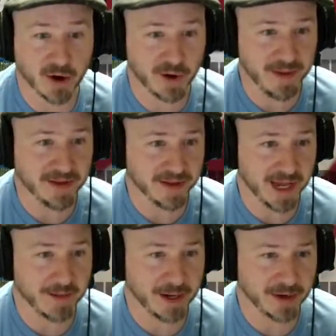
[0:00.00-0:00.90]
already be in the
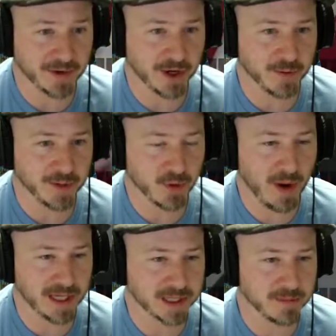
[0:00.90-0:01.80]
game, I don't know, but a
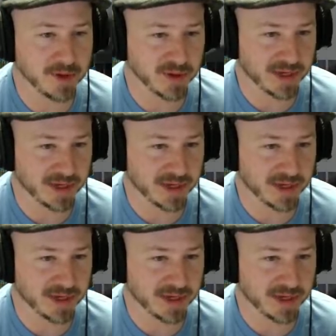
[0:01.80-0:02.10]
way to build a